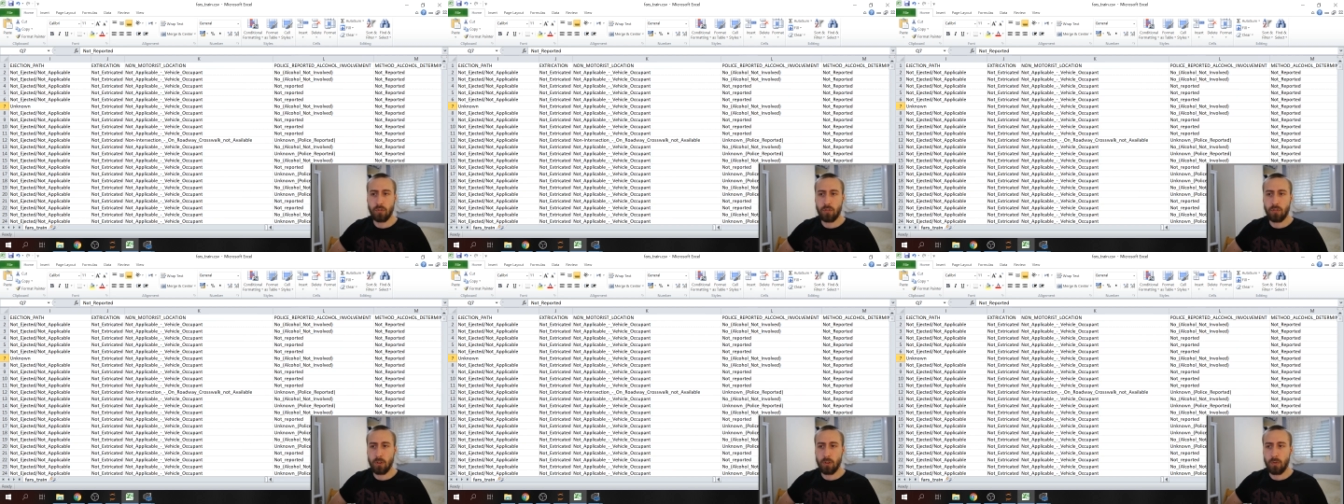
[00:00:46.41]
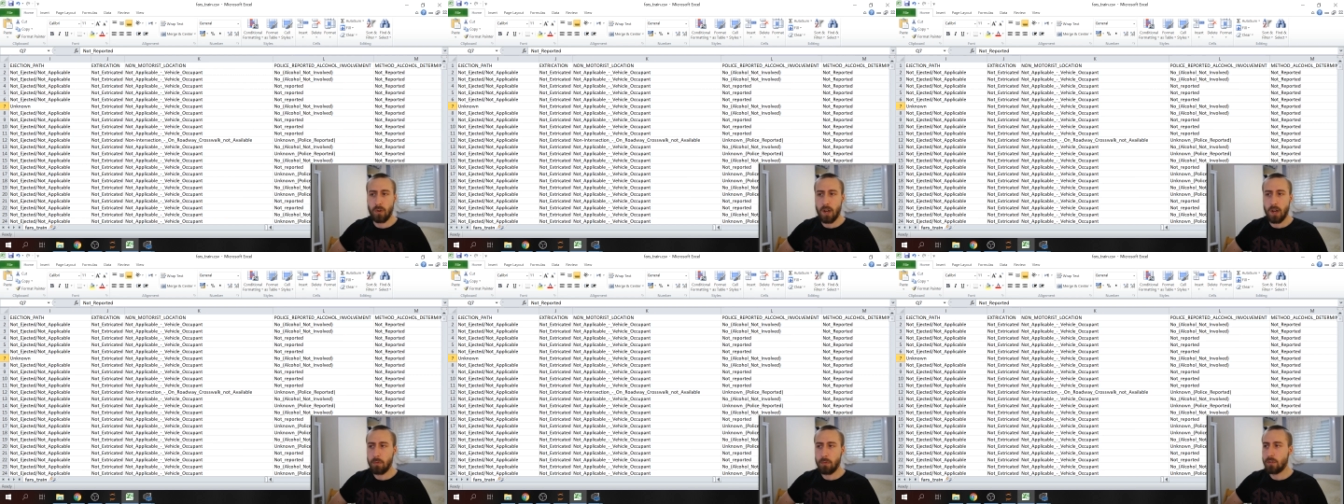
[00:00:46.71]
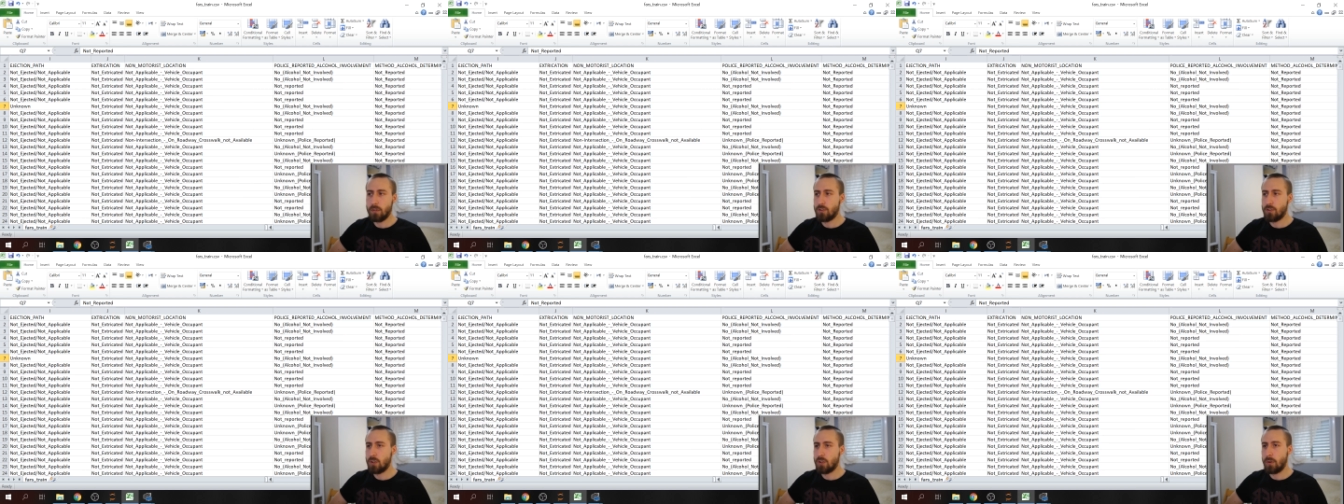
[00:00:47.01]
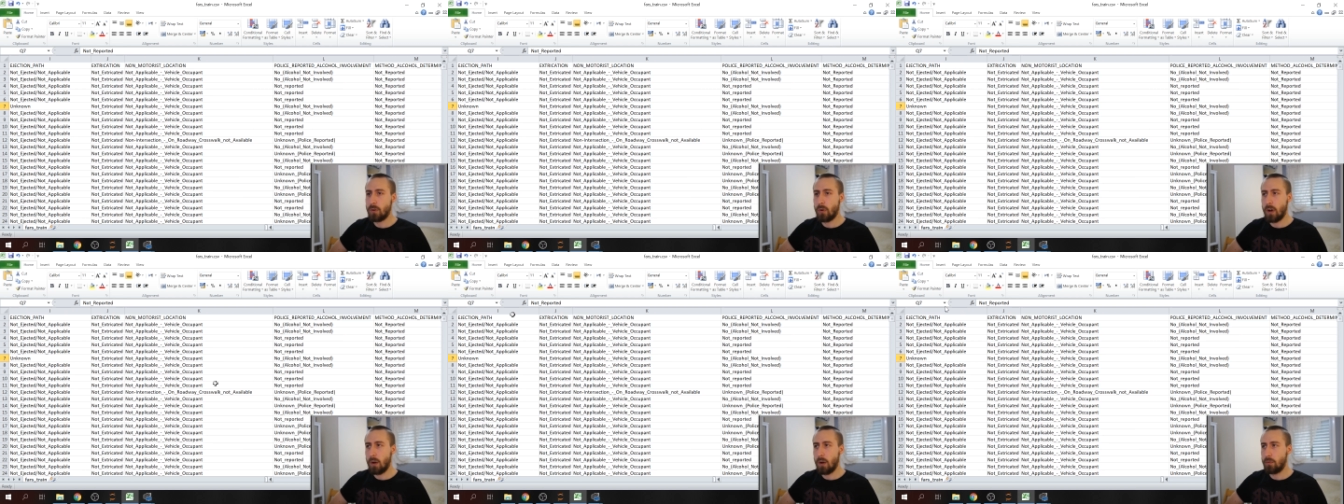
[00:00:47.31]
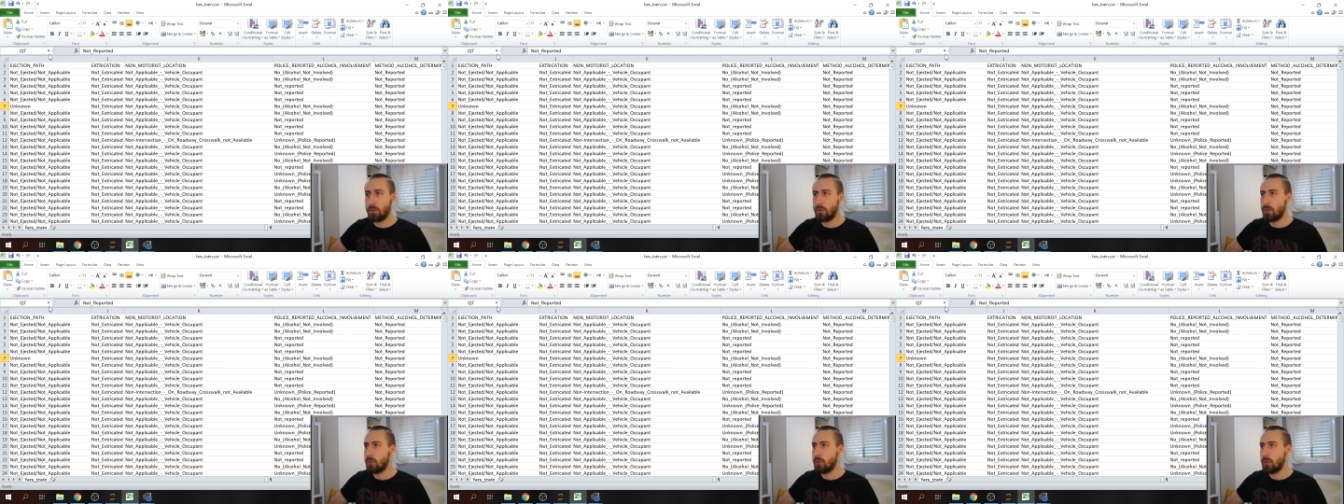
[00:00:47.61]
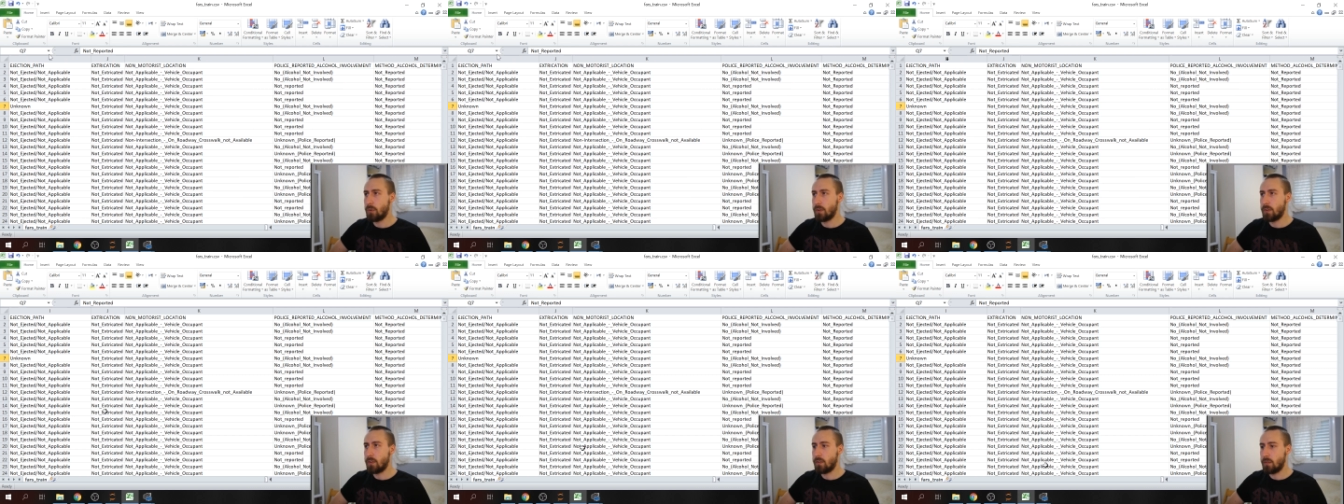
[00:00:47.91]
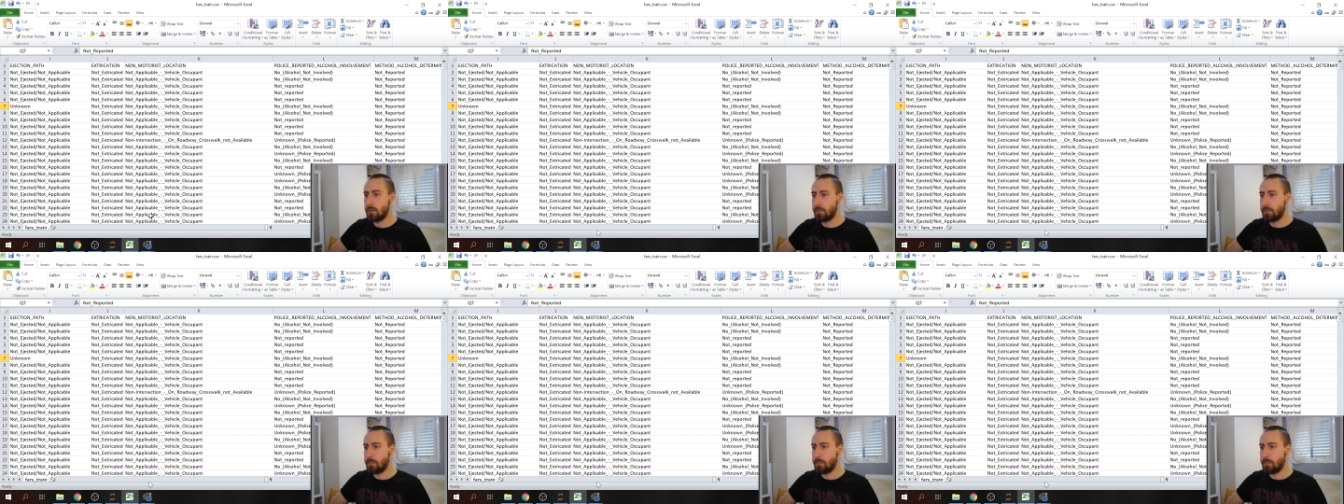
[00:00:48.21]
So I'm going to show you how to do it.